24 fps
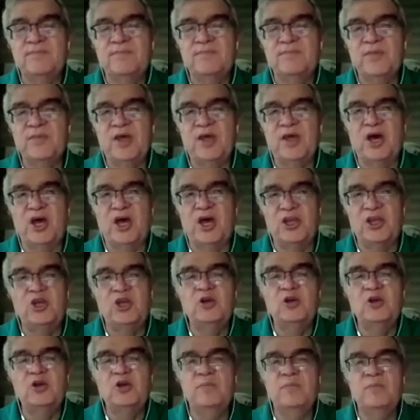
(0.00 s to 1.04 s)
humans
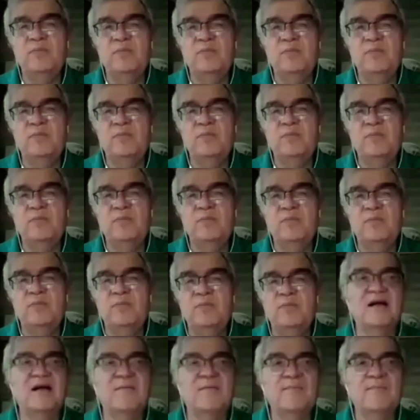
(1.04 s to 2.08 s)

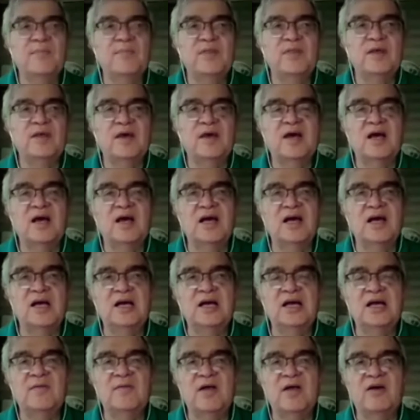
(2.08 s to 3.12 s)

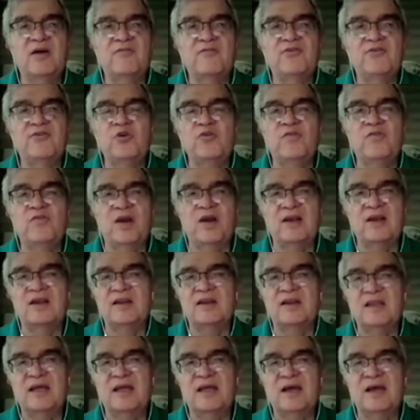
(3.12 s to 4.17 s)
a few of our
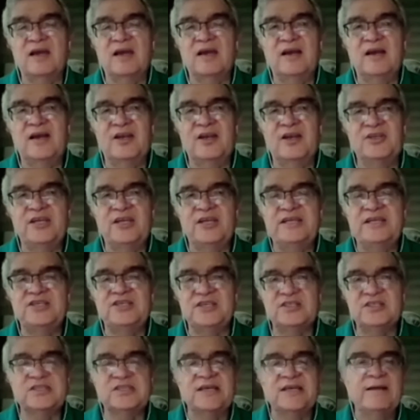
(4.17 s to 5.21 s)

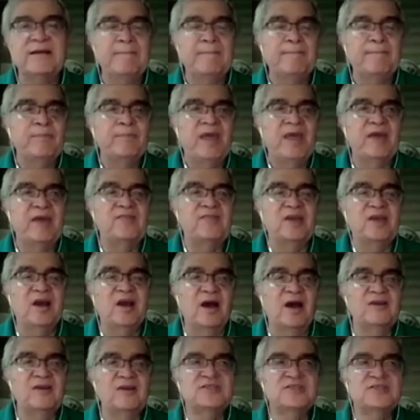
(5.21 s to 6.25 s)
teachings." And the
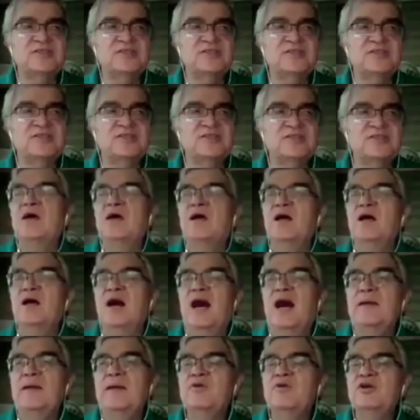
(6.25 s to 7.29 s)
otter said,
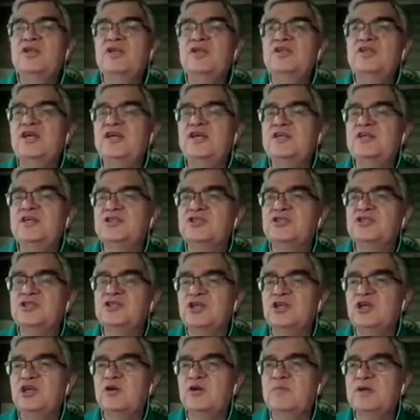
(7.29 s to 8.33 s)
"I'm going to teach
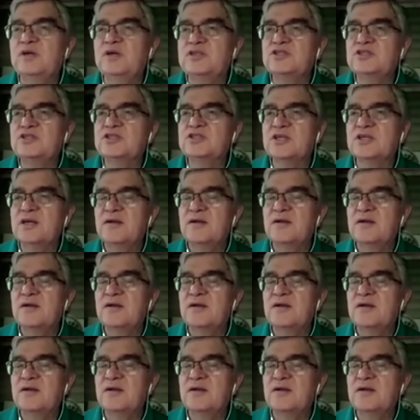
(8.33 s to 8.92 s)
humans